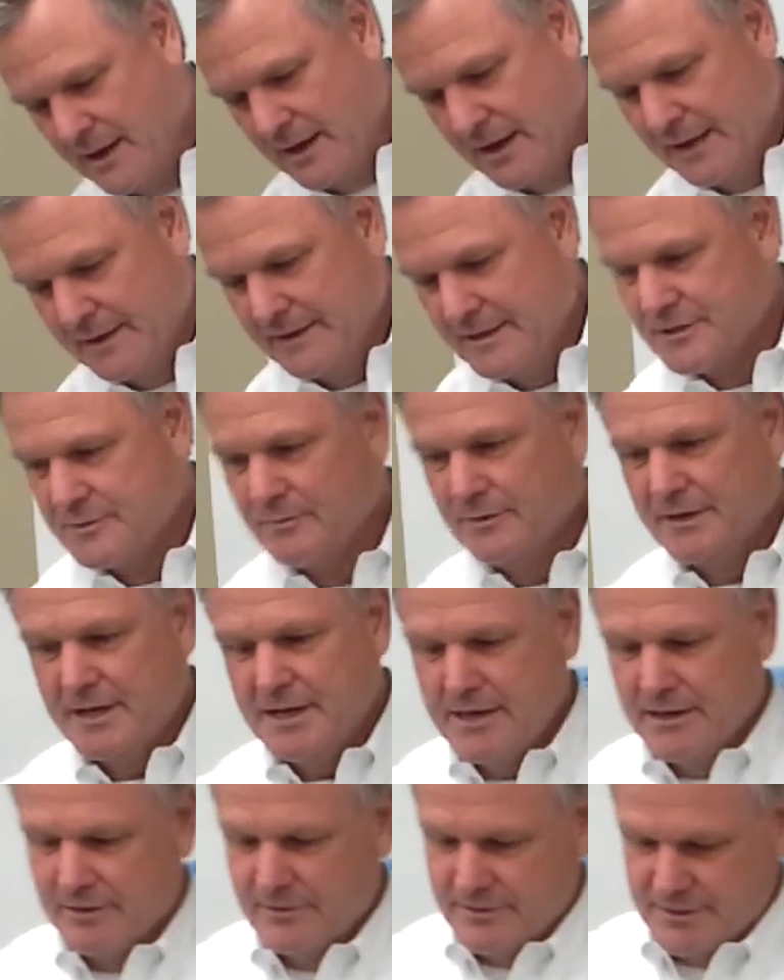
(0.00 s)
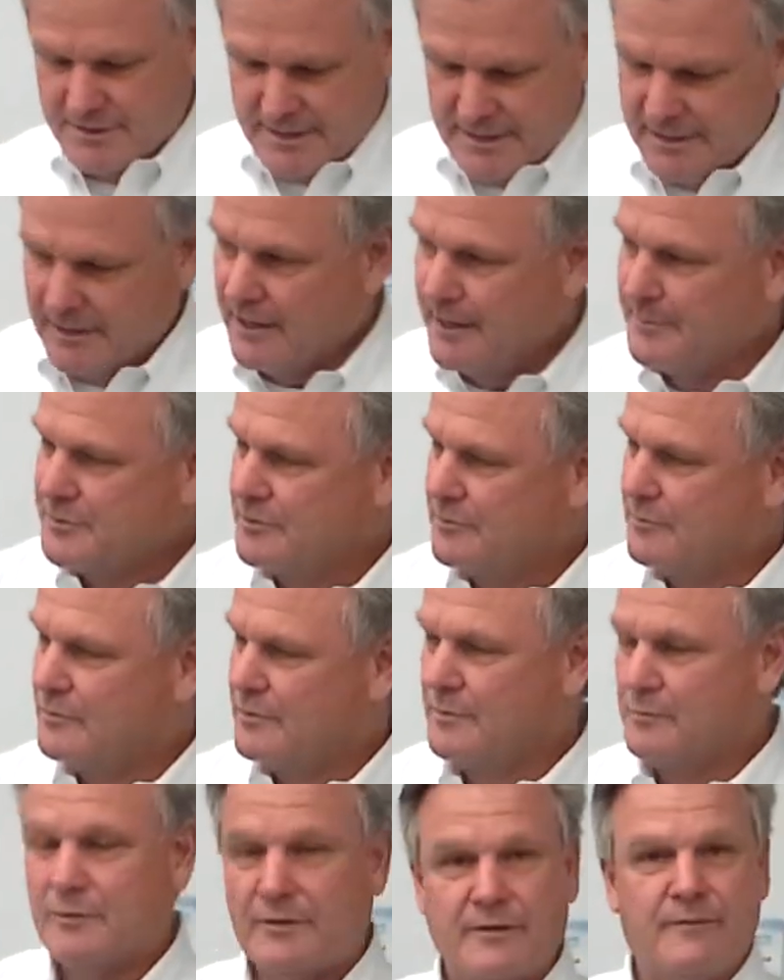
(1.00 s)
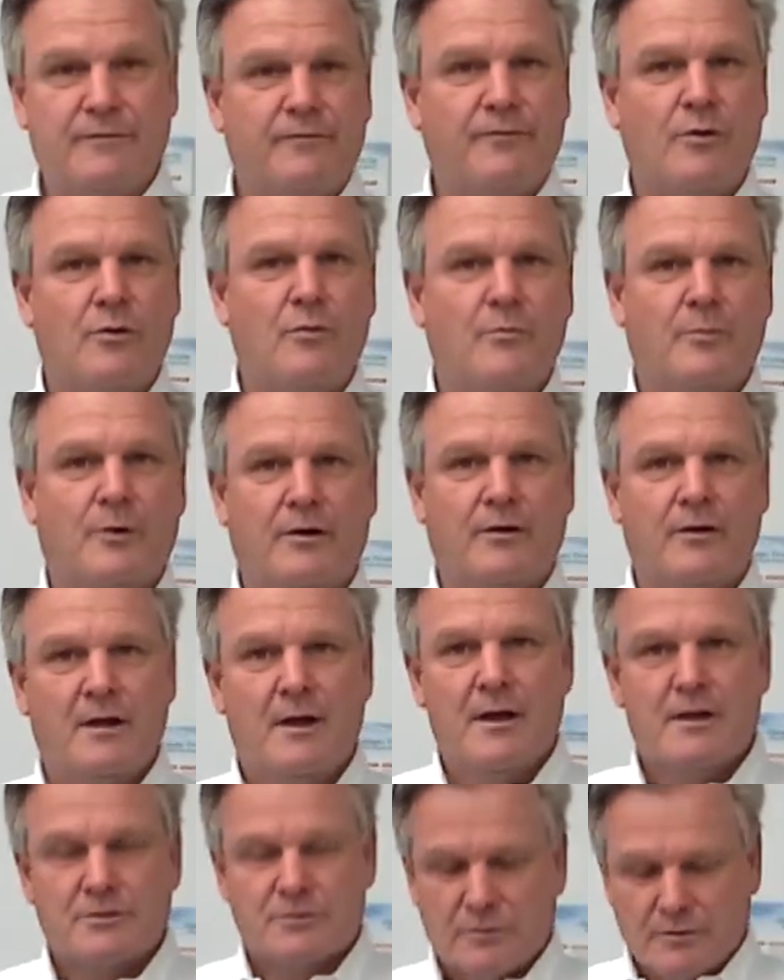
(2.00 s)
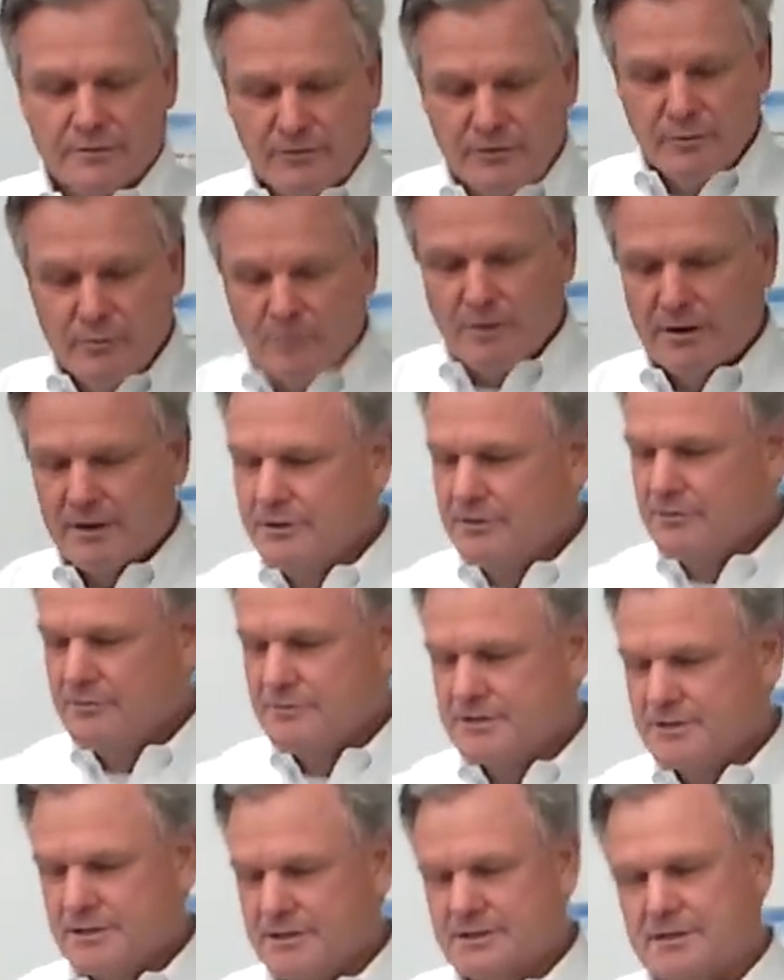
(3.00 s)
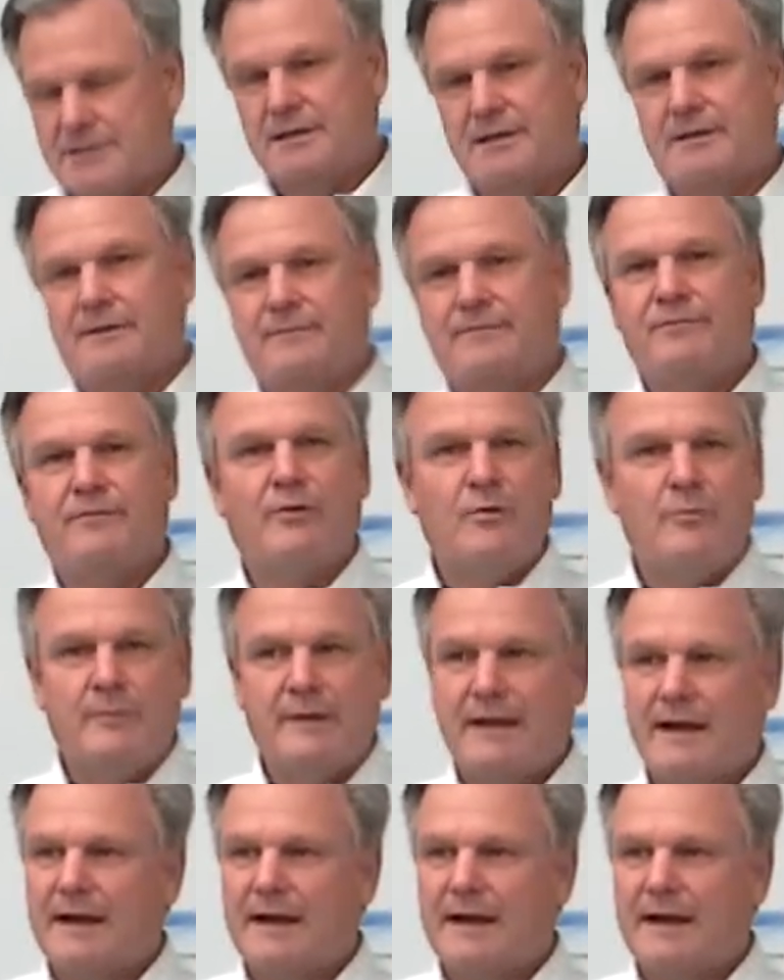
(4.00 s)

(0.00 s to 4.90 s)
And this one here is the optional one with a foamer. So if you want to use this in a foaming